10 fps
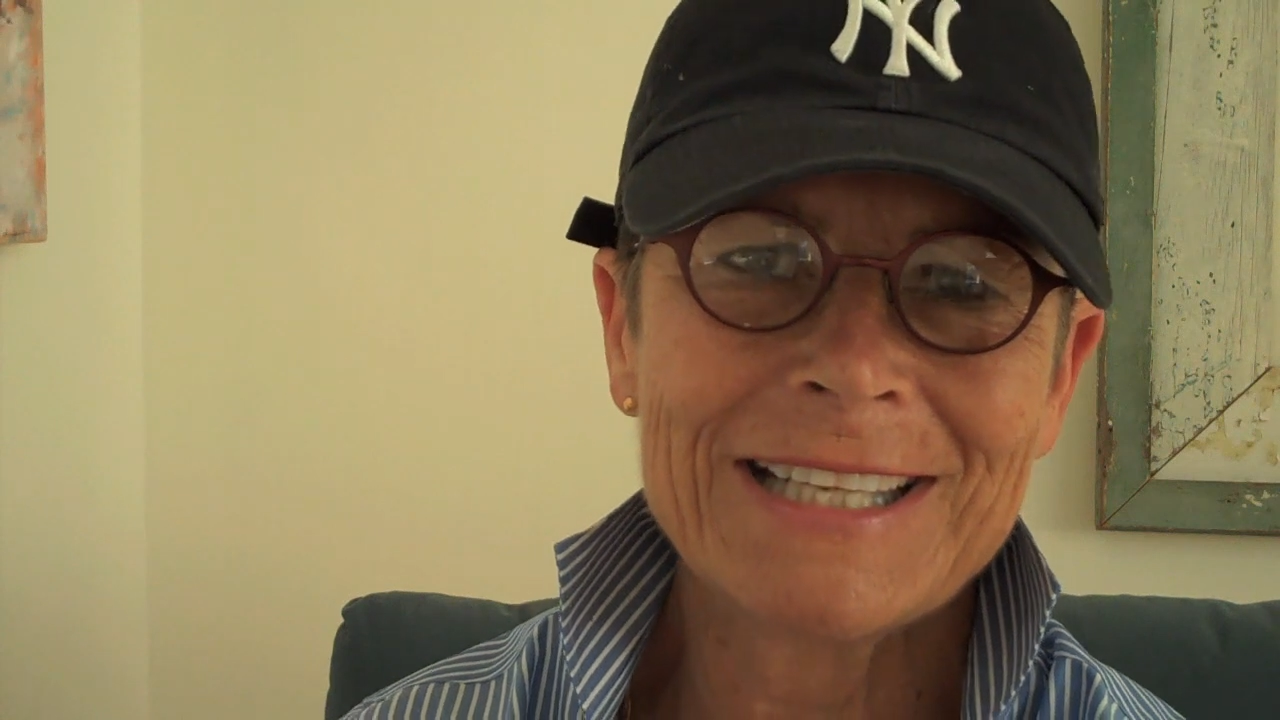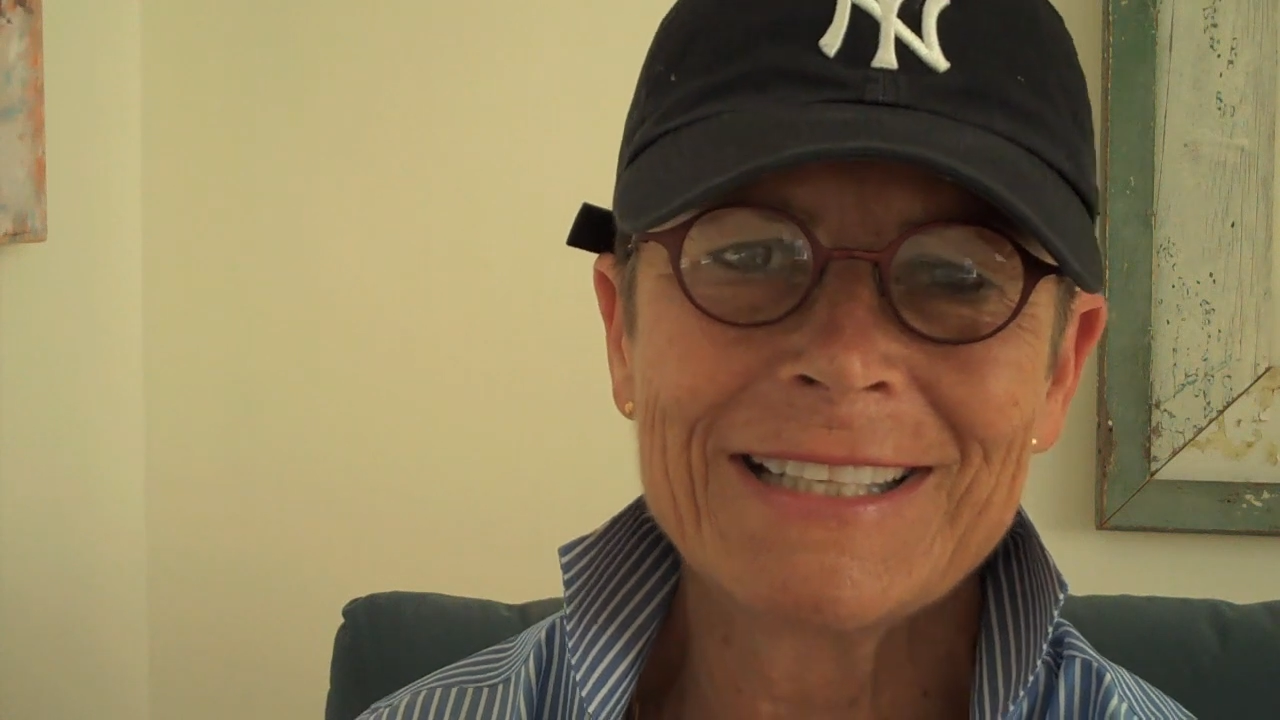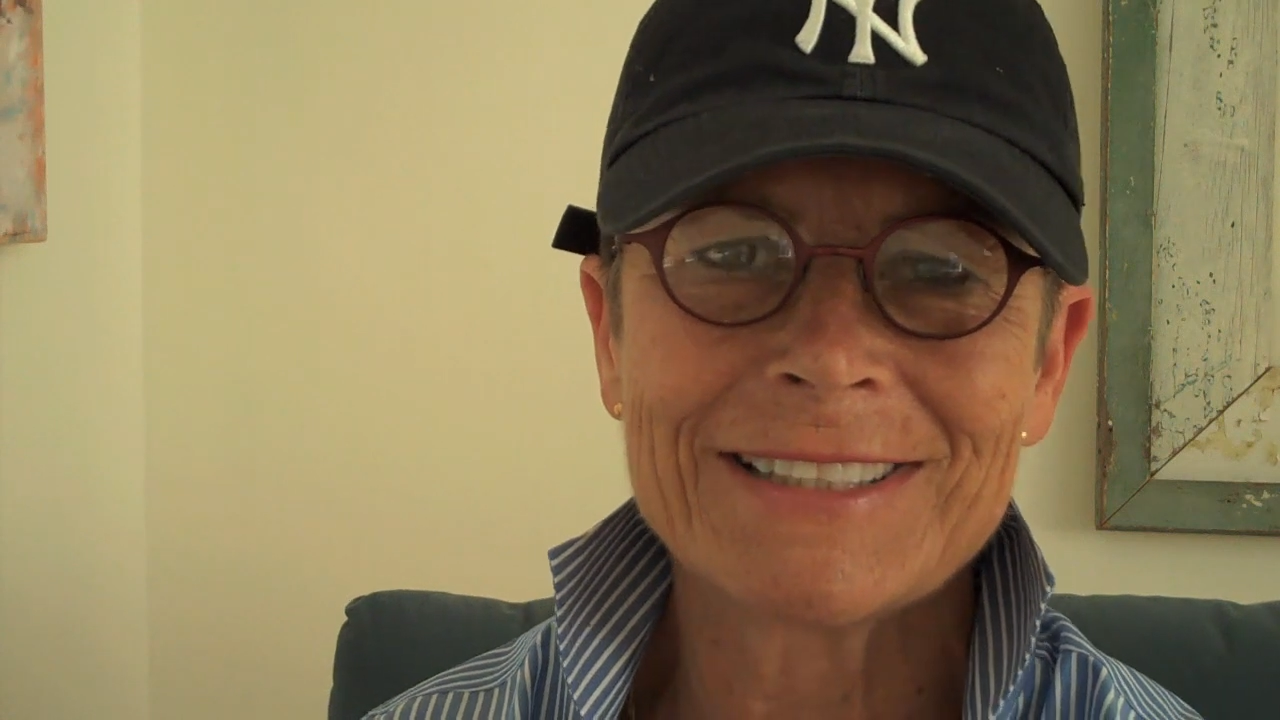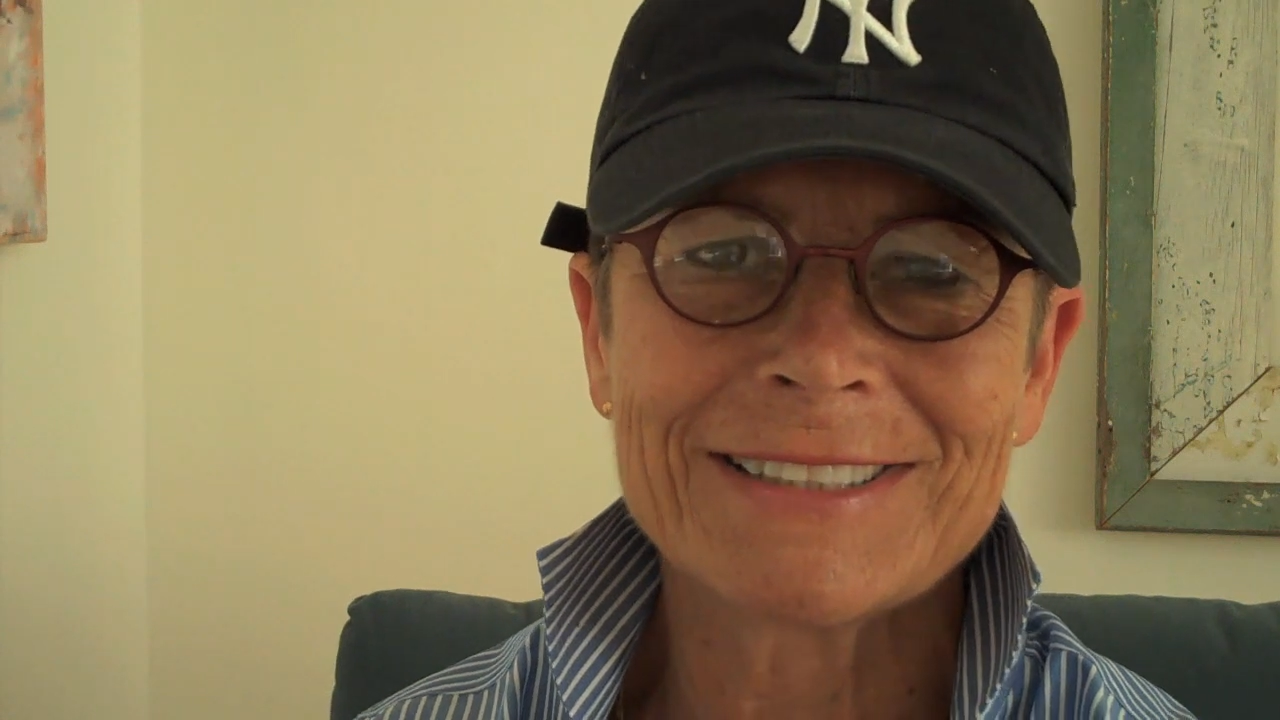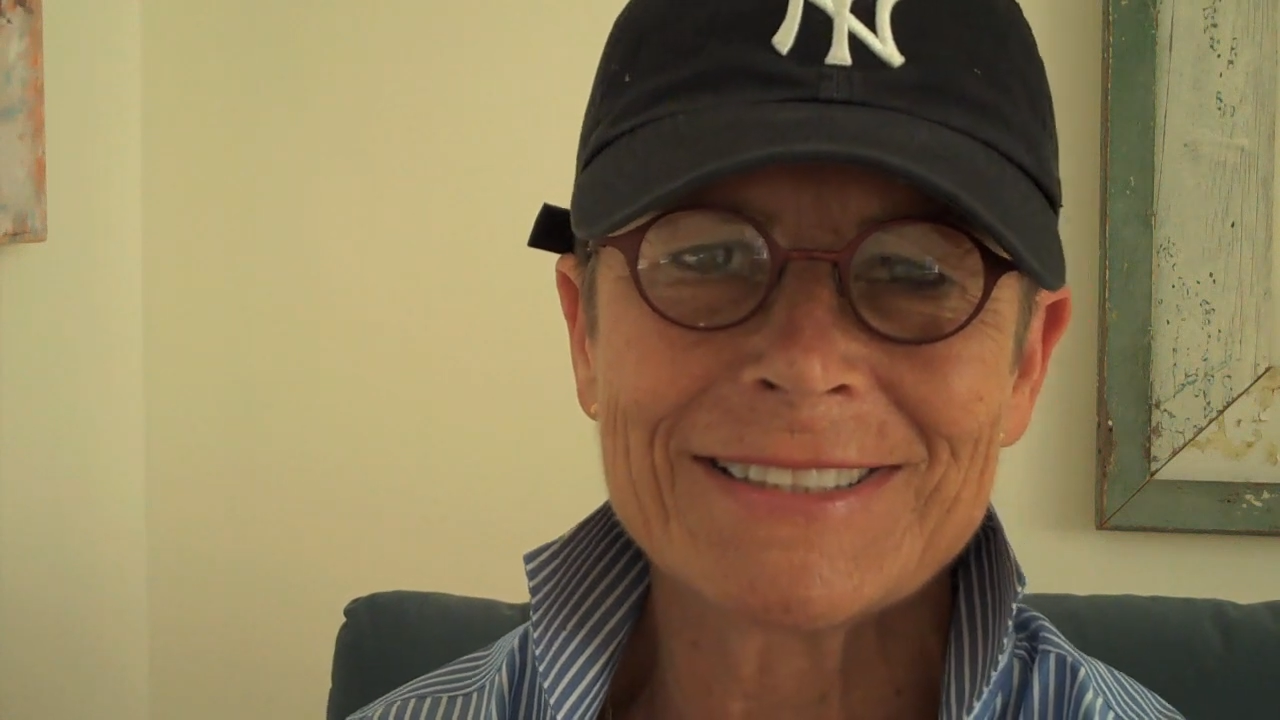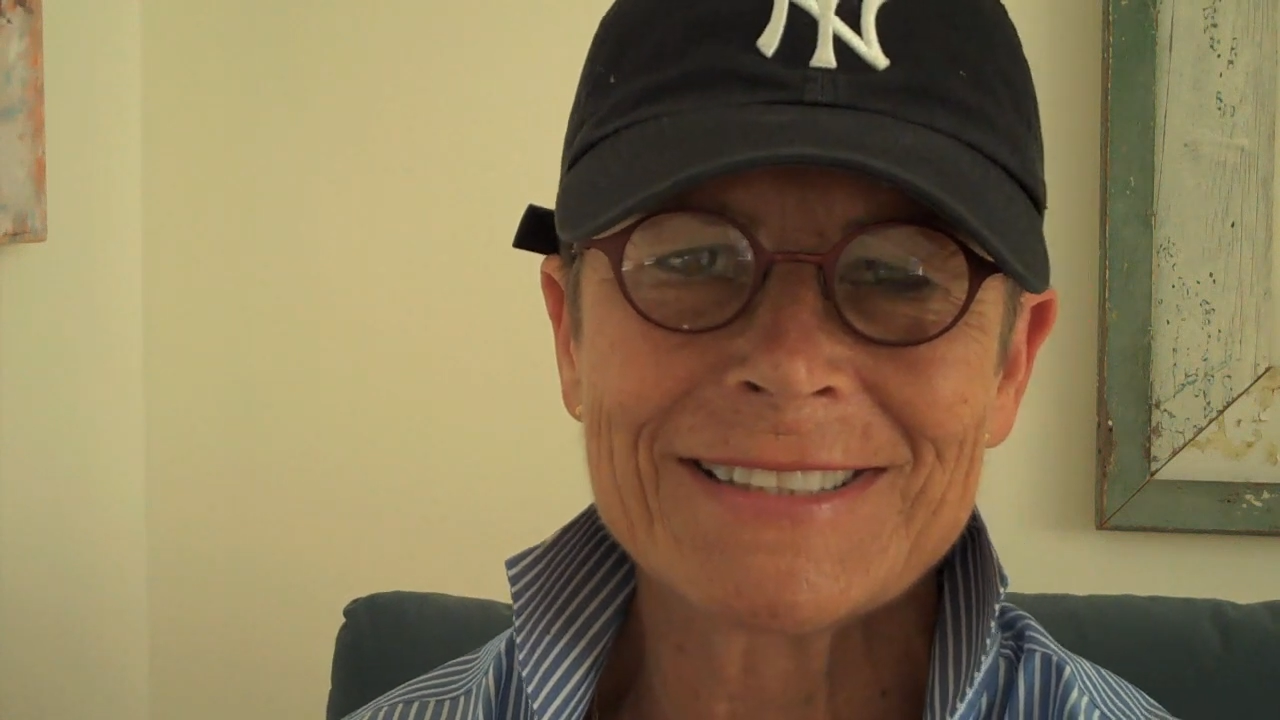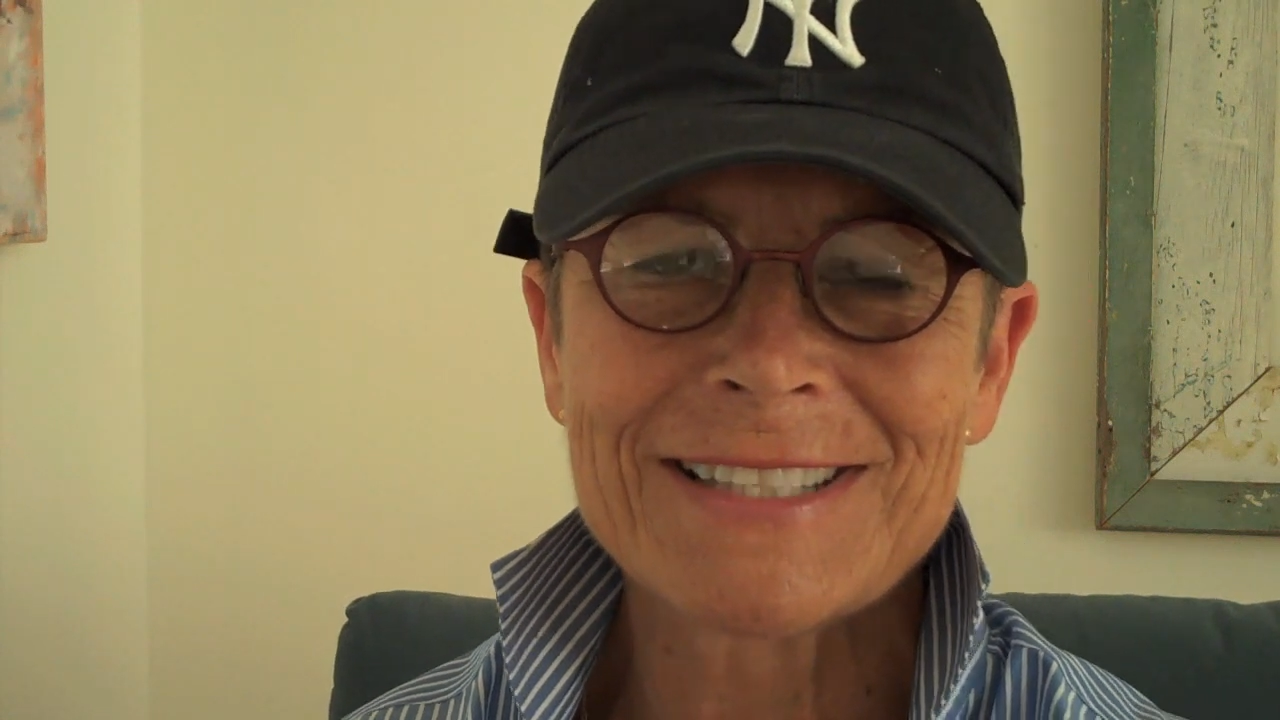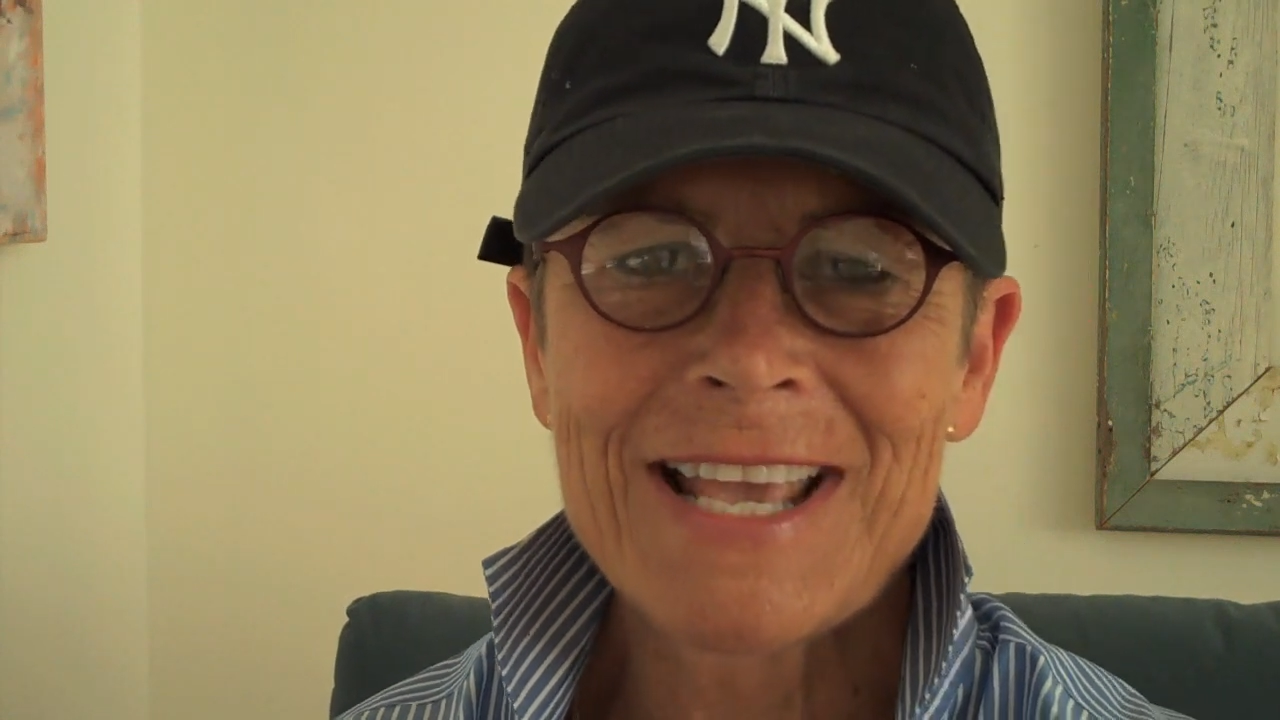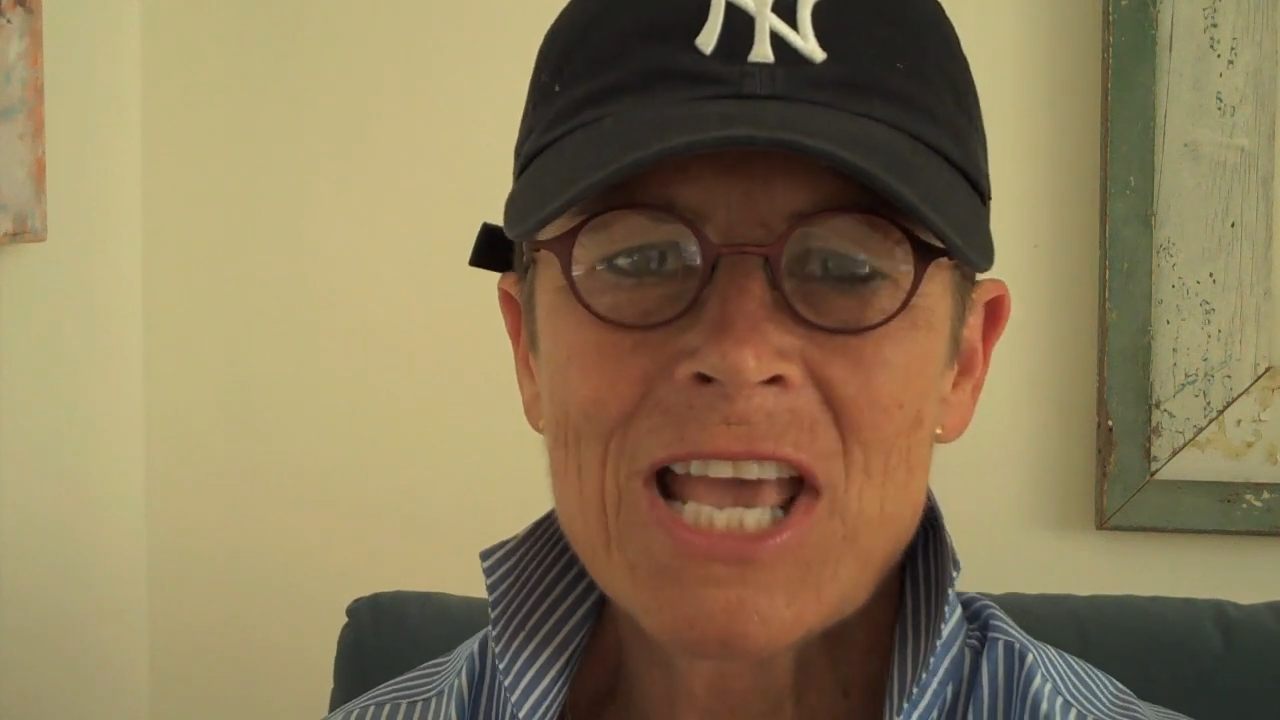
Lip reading: is.